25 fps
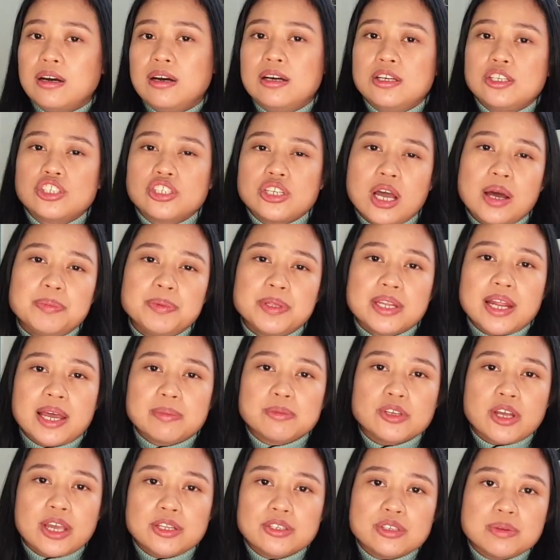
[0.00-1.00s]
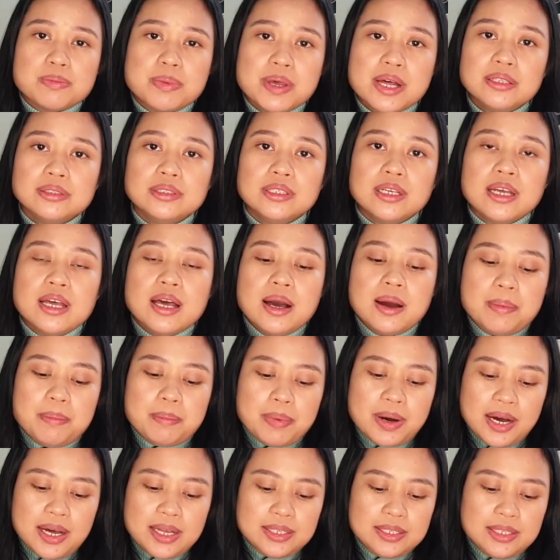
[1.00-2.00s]
shop that I'm trying to build.
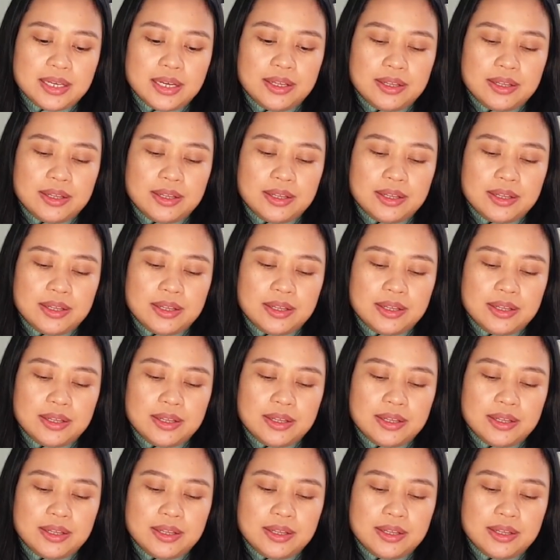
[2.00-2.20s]
But